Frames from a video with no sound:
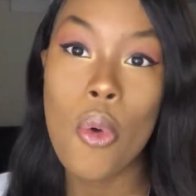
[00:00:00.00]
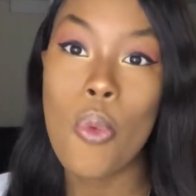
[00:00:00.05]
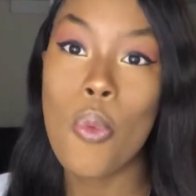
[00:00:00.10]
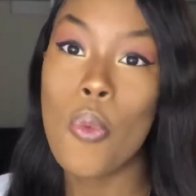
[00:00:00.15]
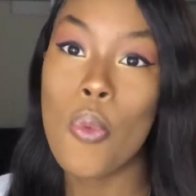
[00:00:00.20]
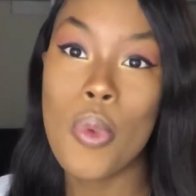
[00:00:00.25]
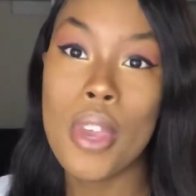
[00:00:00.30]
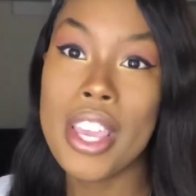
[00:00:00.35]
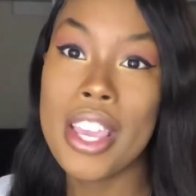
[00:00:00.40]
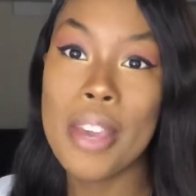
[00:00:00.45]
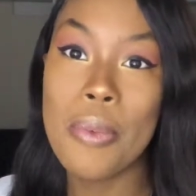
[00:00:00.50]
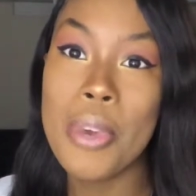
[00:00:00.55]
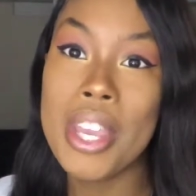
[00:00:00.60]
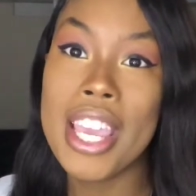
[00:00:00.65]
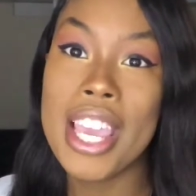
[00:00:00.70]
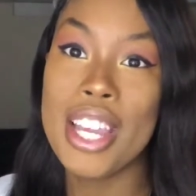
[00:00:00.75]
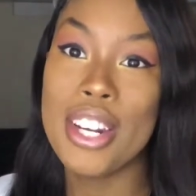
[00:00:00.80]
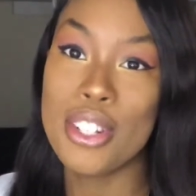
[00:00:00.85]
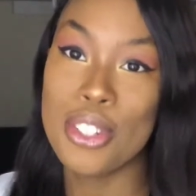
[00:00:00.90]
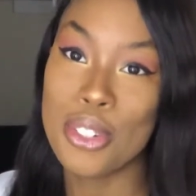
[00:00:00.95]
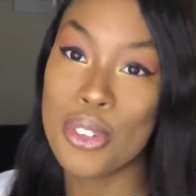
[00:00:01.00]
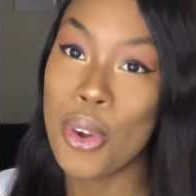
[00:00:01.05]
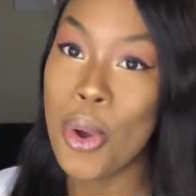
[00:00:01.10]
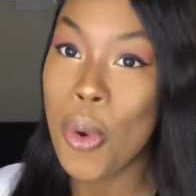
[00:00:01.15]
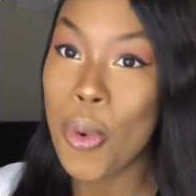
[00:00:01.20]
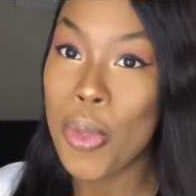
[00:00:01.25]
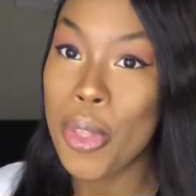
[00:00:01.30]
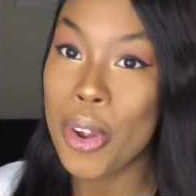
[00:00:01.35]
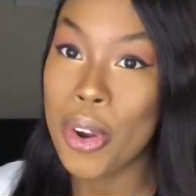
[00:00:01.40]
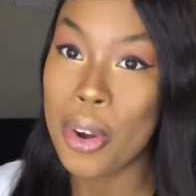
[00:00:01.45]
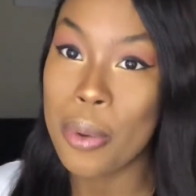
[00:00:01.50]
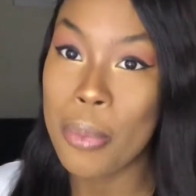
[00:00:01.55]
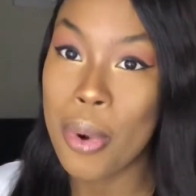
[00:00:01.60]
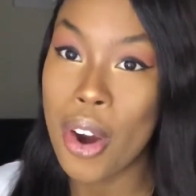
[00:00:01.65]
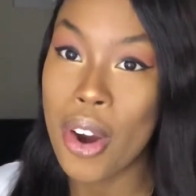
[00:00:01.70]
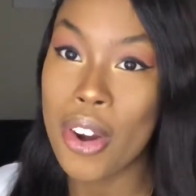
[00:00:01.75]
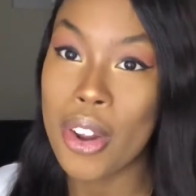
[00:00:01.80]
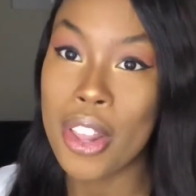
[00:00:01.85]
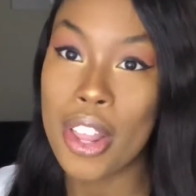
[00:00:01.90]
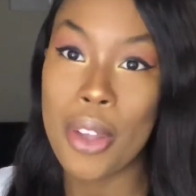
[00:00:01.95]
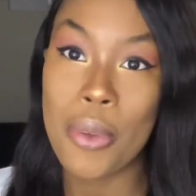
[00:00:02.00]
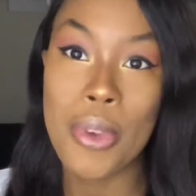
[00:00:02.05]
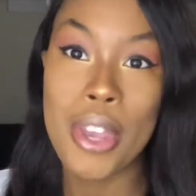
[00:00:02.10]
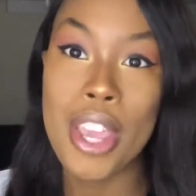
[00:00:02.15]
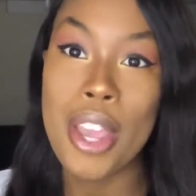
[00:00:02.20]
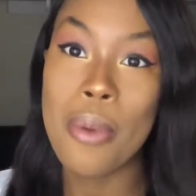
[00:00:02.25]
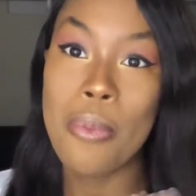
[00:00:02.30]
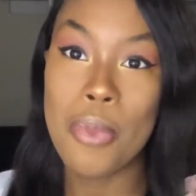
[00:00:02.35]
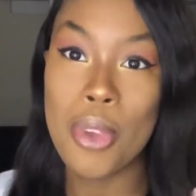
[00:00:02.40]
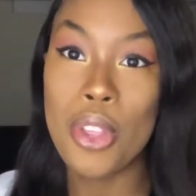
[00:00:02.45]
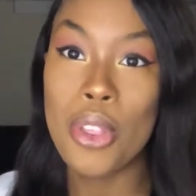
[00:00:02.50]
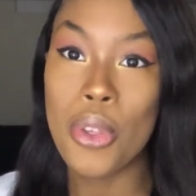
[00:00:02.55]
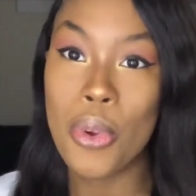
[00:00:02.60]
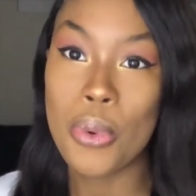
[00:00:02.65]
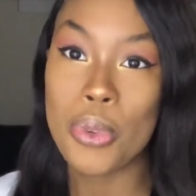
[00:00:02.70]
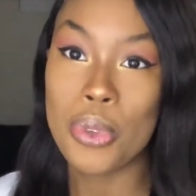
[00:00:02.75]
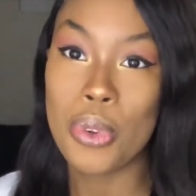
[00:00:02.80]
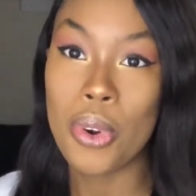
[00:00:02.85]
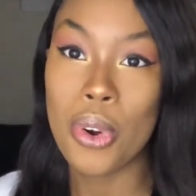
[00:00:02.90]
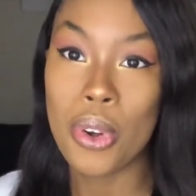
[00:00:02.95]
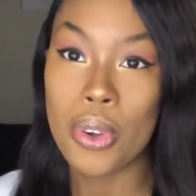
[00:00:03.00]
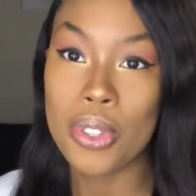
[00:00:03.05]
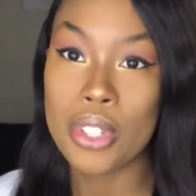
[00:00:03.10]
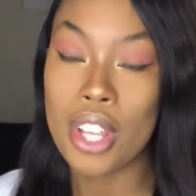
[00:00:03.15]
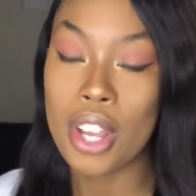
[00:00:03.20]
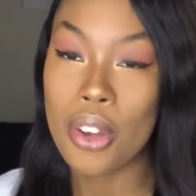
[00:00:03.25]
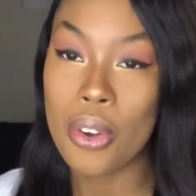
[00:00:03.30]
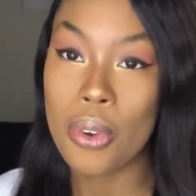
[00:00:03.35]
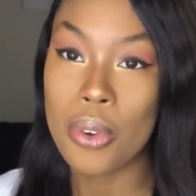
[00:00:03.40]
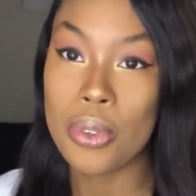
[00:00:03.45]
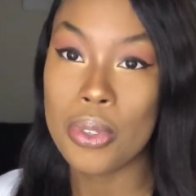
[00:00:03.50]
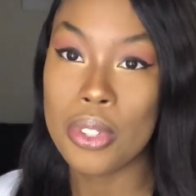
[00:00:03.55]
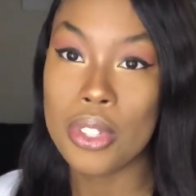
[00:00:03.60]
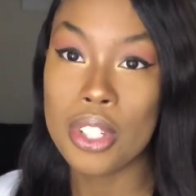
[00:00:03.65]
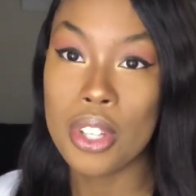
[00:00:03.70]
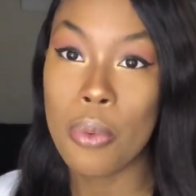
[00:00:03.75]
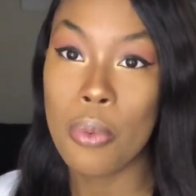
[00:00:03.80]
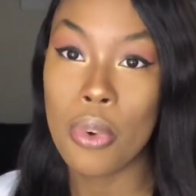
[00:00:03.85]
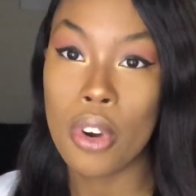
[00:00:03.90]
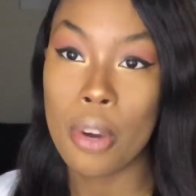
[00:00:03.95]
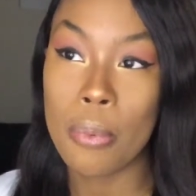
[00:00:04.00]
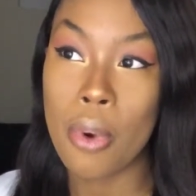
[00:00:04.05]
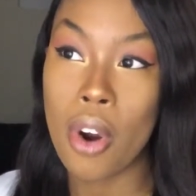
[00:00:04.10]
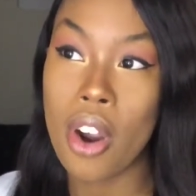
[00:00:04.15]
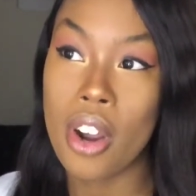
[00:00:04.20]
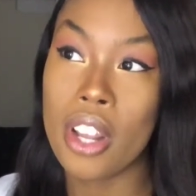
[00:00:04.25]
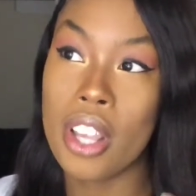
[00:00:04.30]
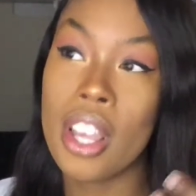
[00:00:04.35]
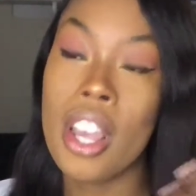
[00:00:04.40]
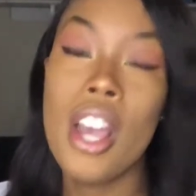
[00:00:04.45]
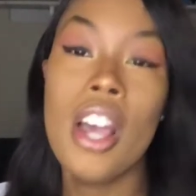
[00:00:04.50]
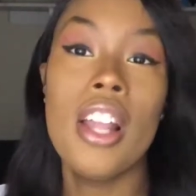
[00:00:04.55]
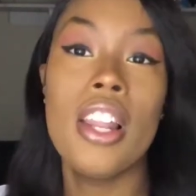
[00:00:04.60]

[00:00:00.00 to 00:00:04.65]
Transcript: we can't just go there to party. Like, we can't be those girls that go somewhere to party.